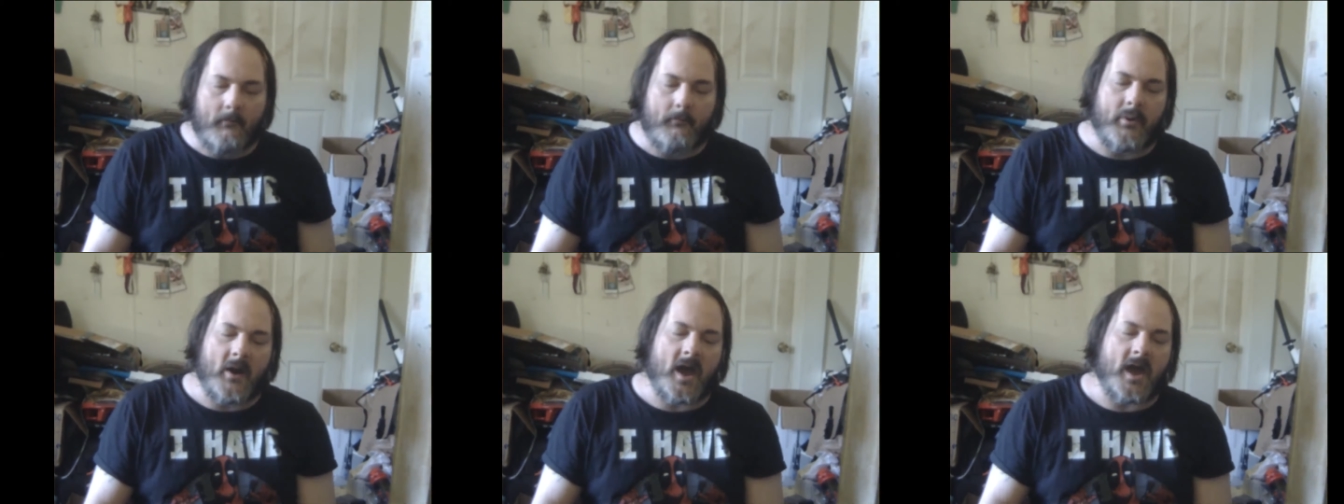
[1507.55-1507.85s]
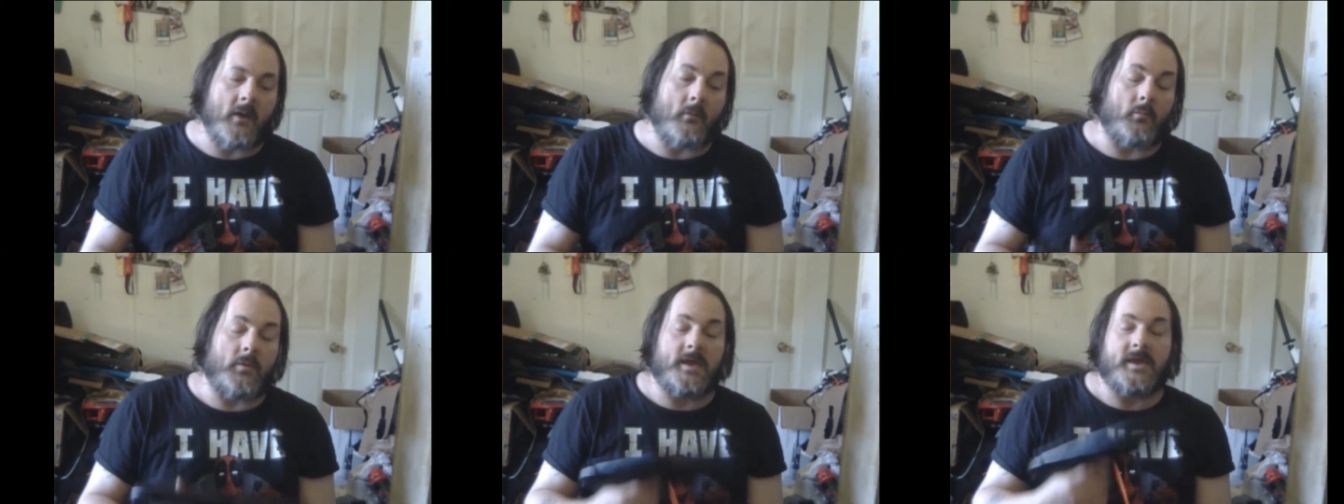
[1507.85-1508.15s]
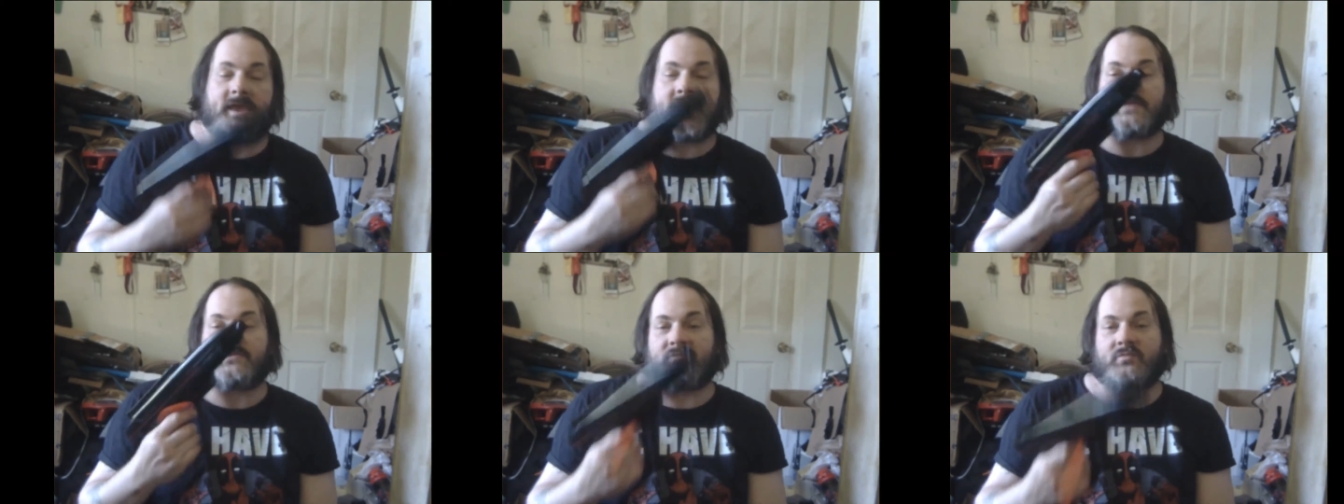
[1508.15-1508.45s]
But
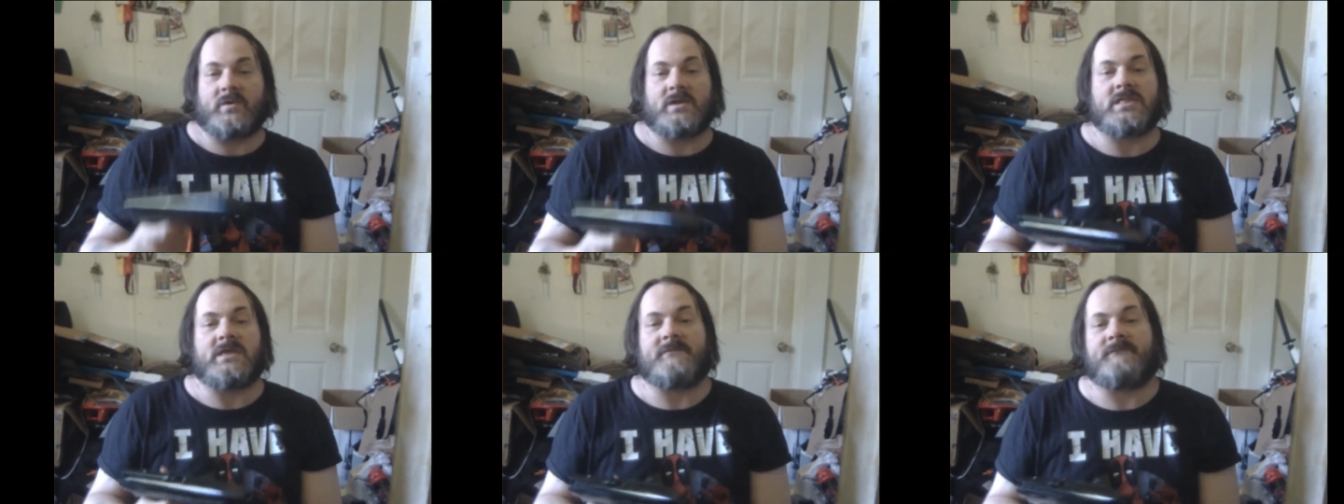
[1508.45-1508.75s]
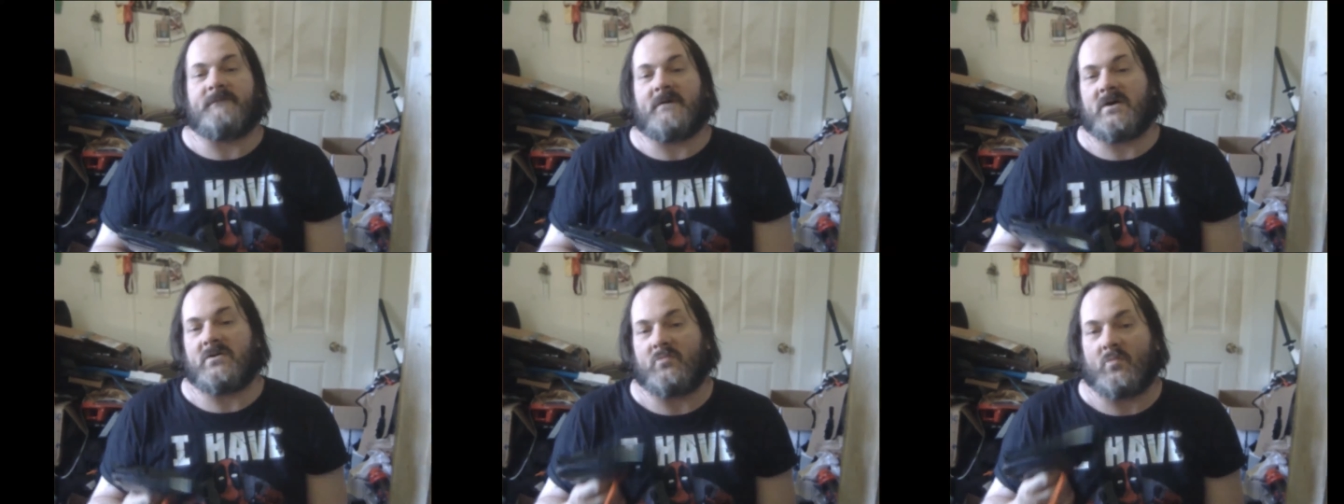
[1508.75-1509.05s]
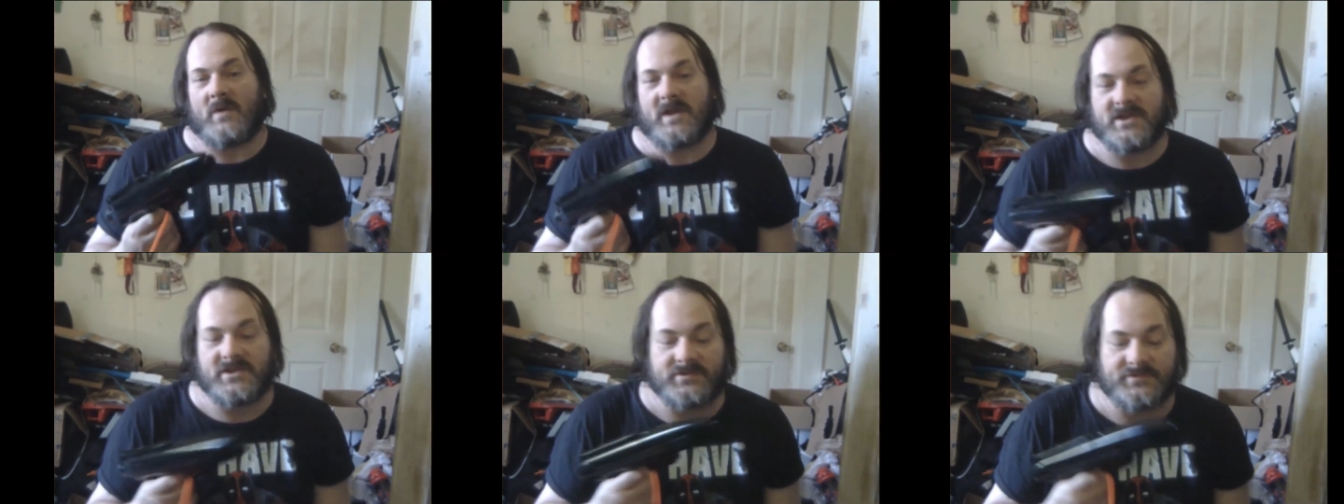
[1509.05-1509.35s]
what gets really fun
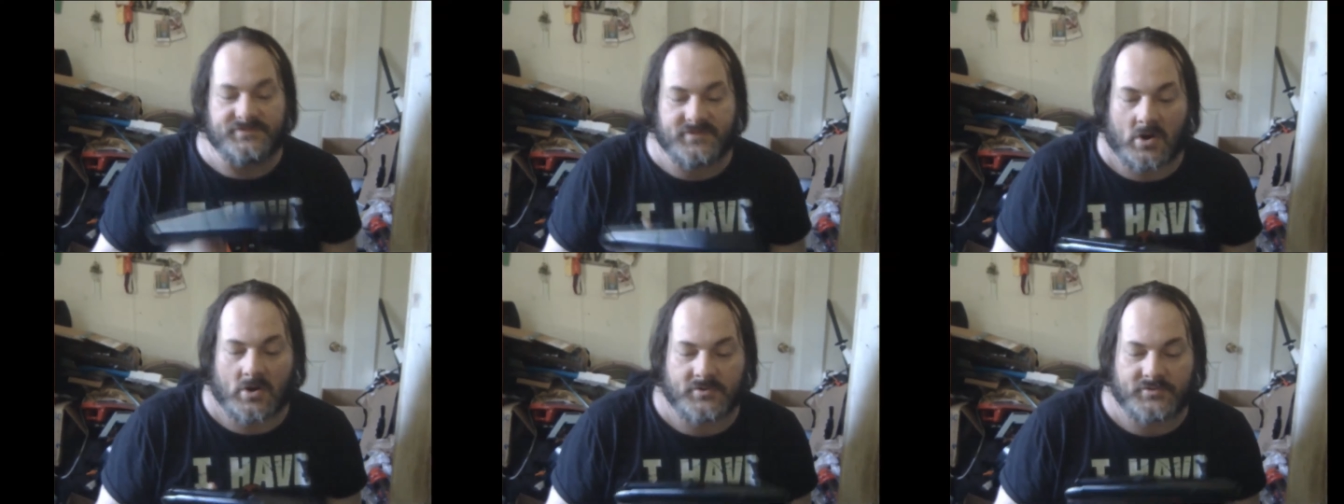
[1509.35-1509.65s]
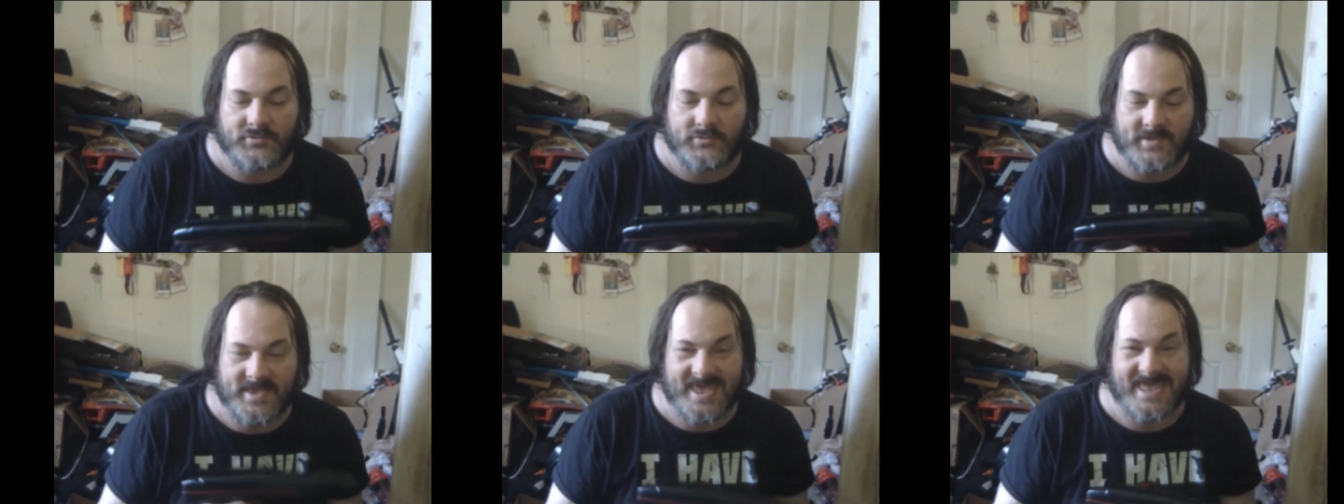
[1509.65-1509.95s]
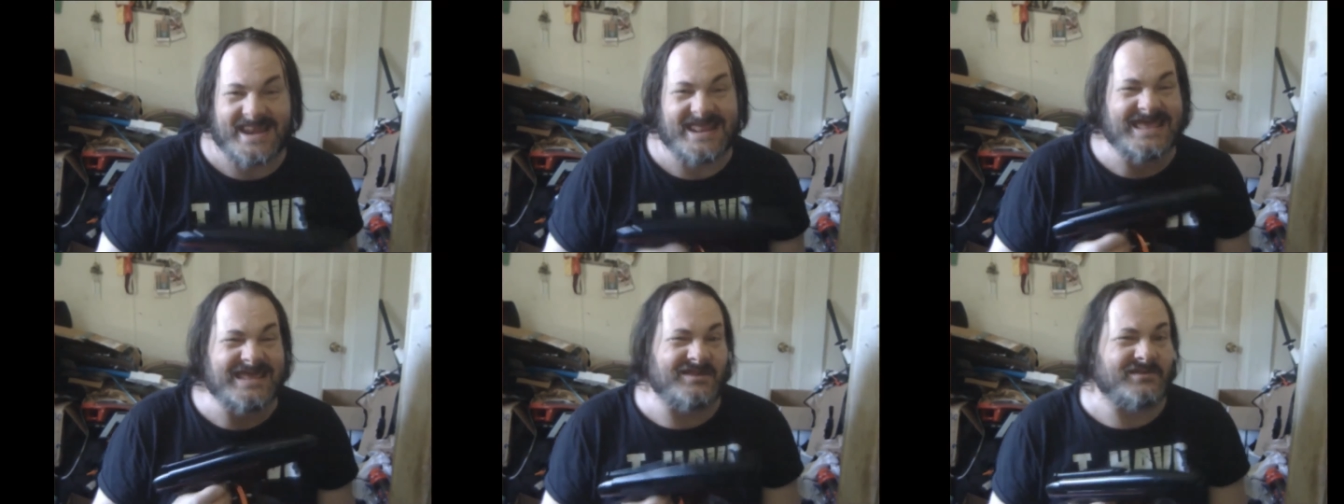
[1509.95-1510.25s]
when you start to
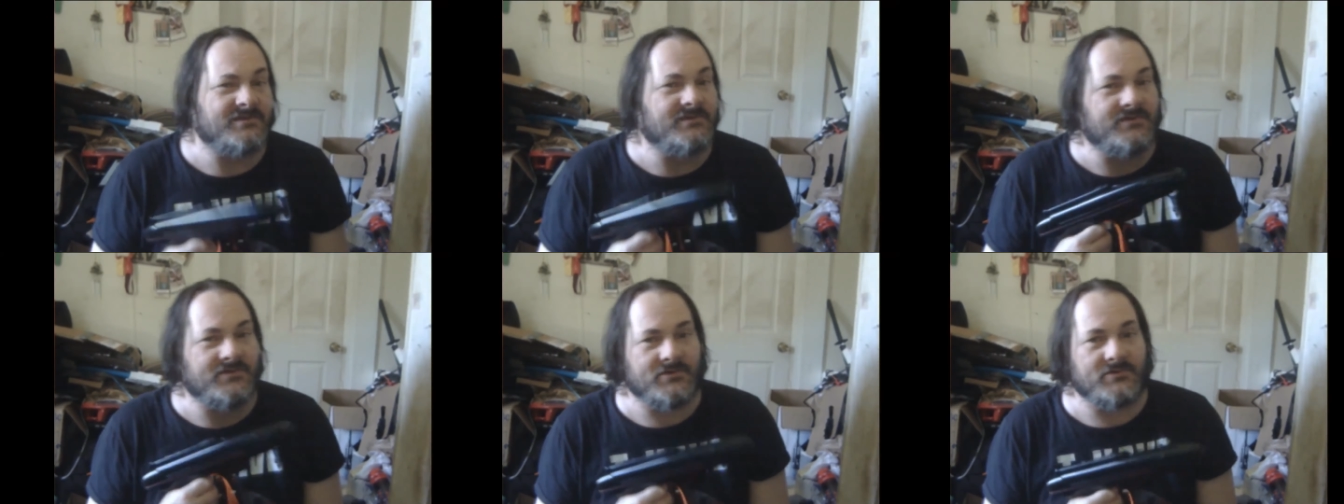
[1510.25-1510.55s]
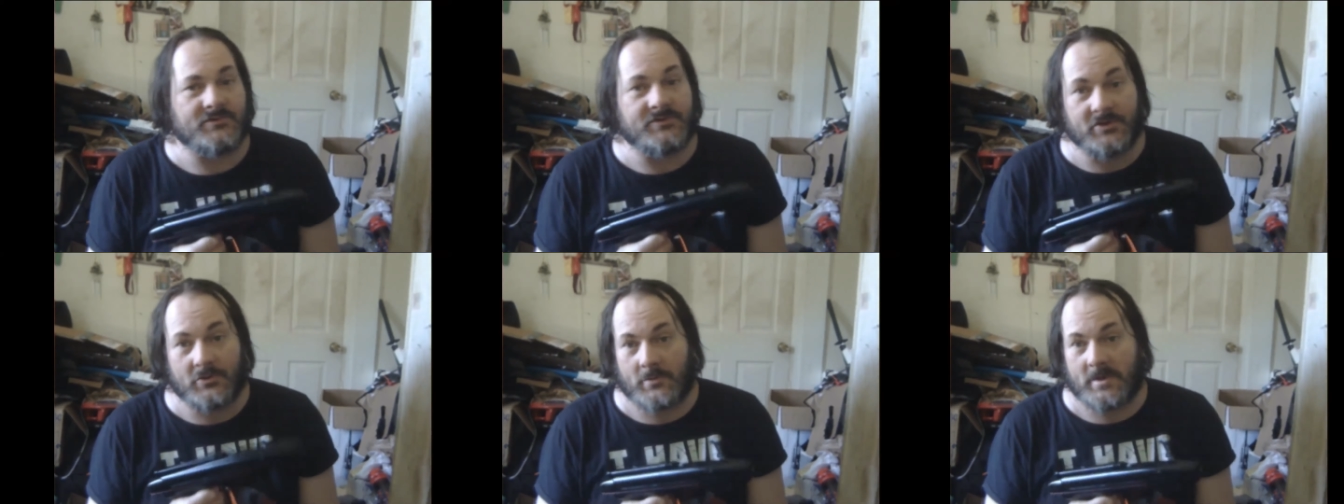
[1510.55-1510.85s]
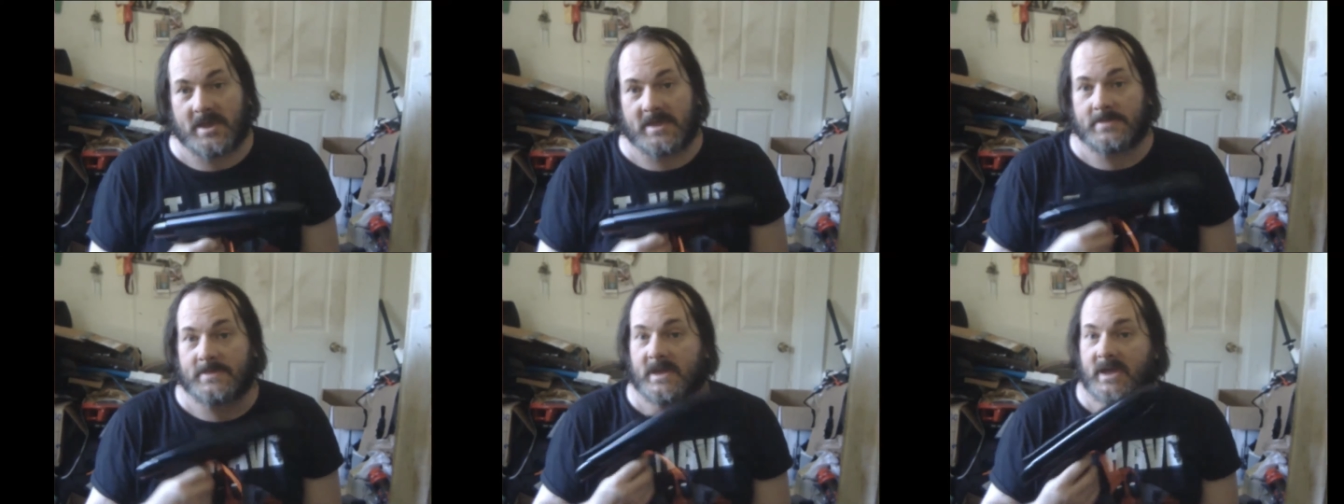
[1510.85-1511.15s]
get into
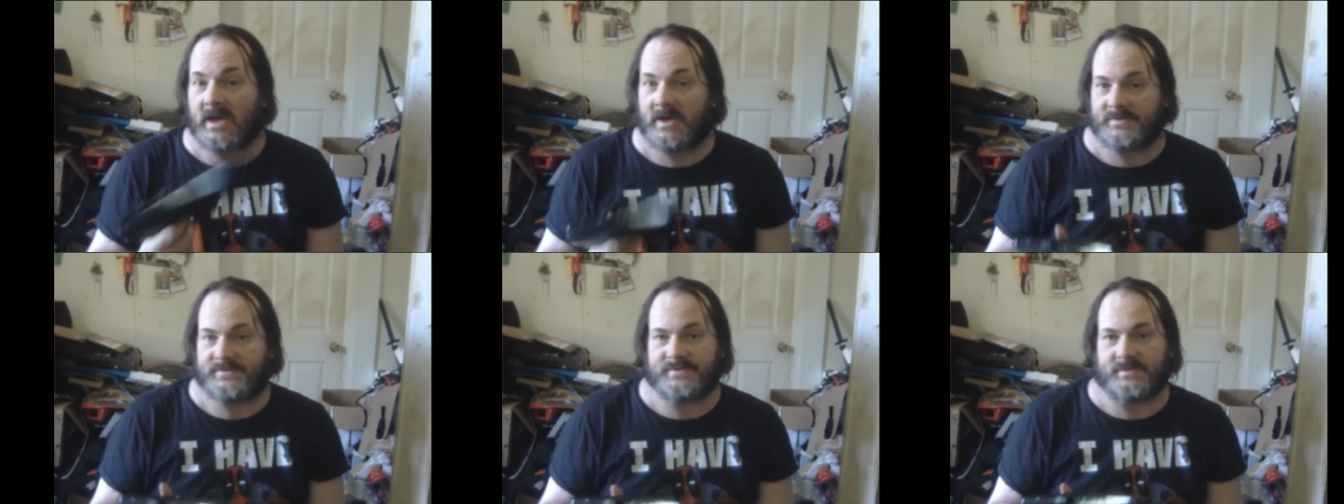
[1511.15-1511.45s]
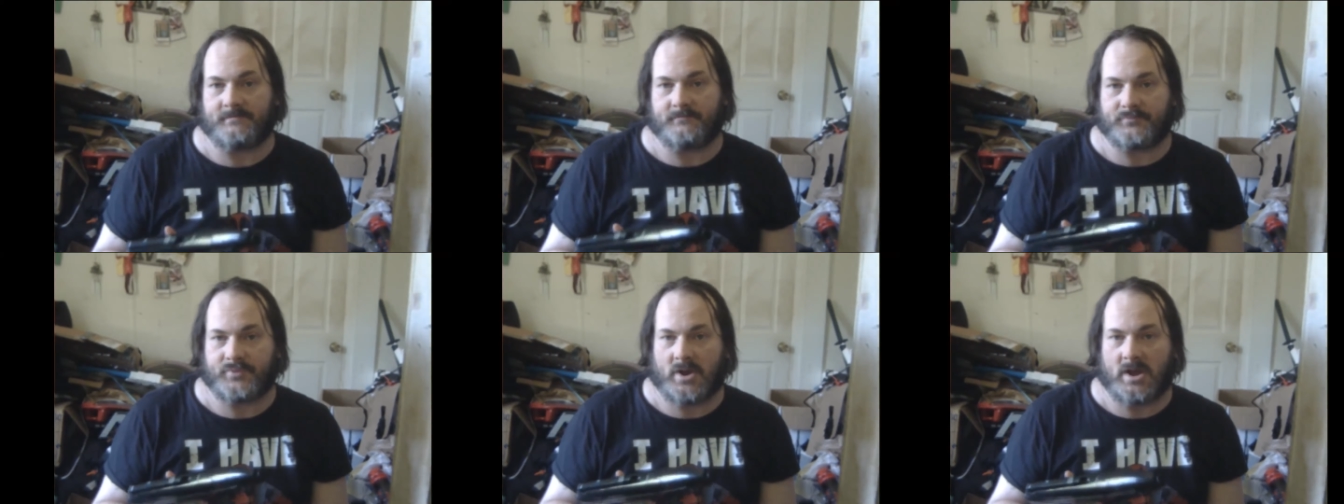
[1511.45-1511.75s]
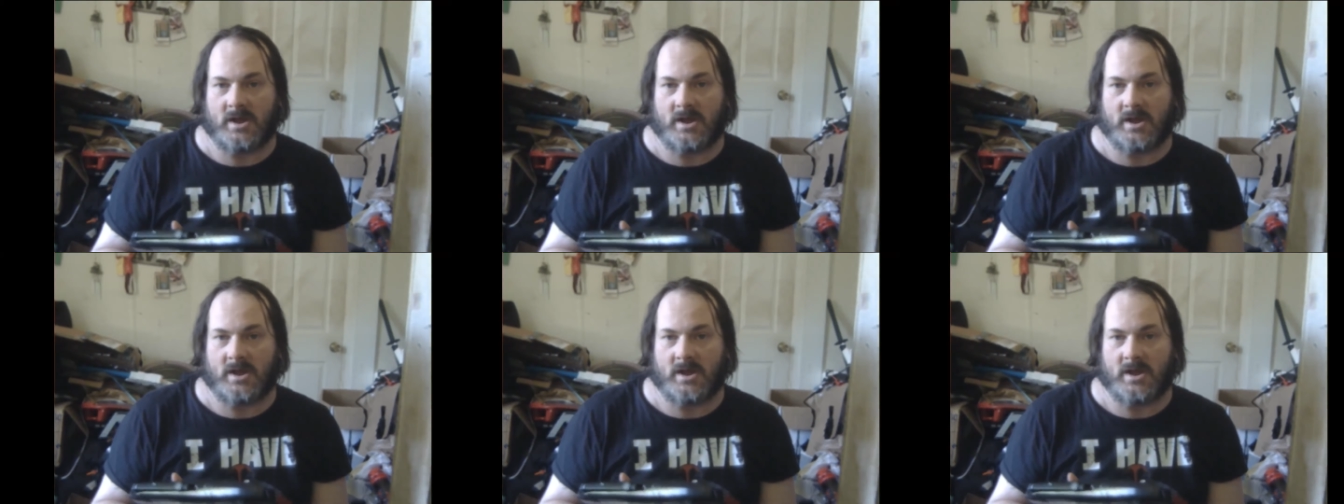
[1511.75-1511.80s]
doing the custom,